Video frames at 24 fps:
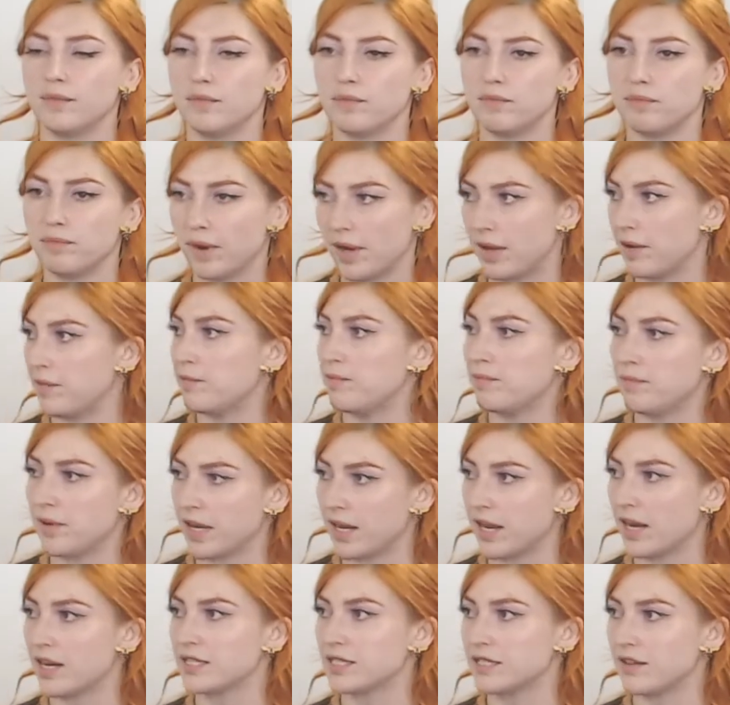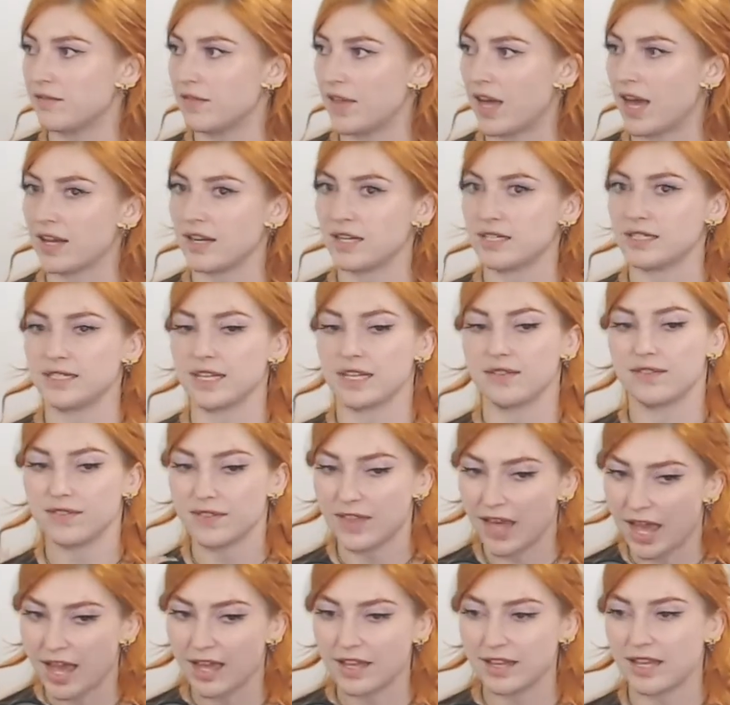But because of that is
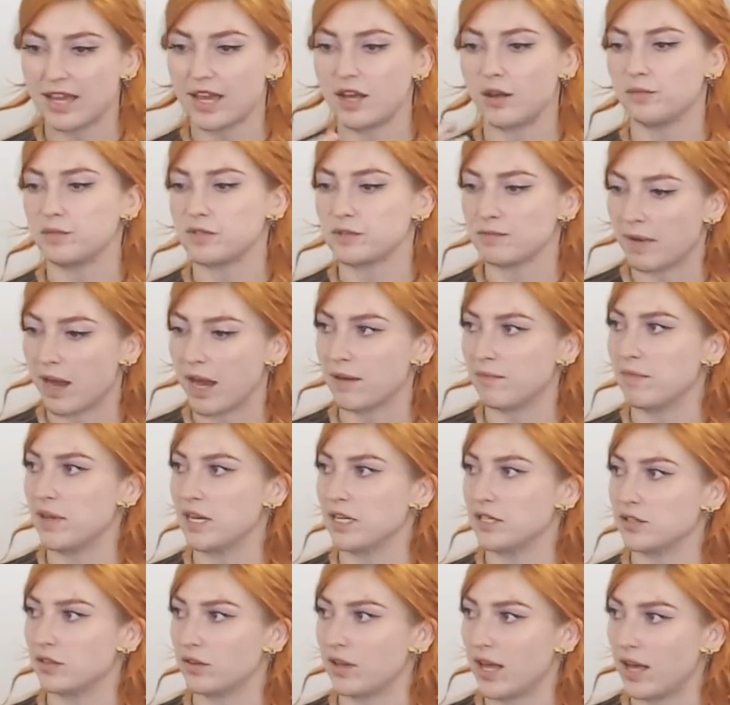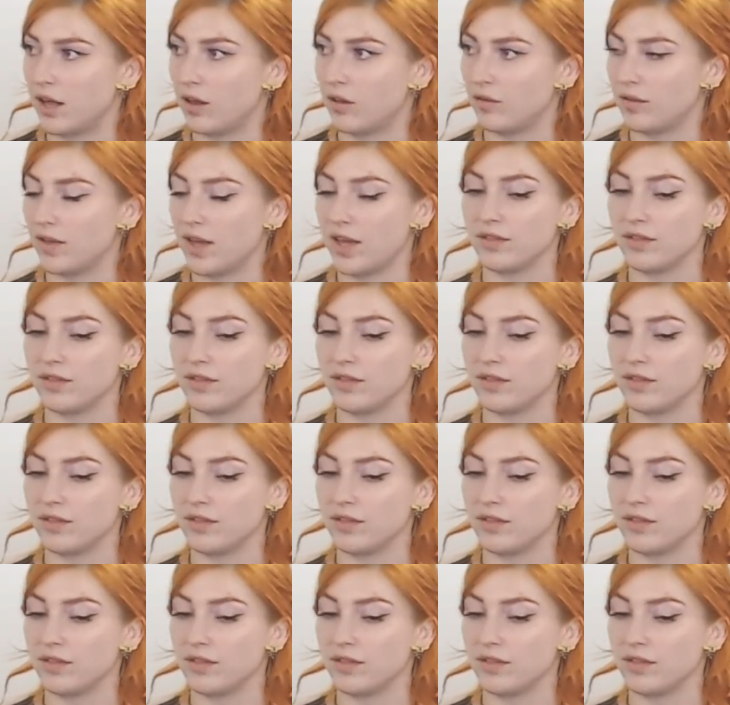that helps my mental health.